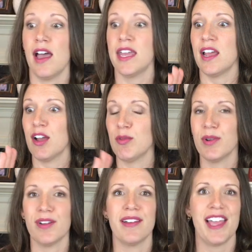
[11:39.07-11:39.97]
and I
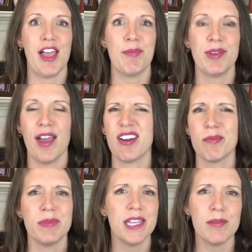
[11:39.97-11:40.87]
will help you out, or
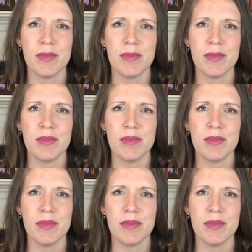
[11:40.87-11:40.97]
PM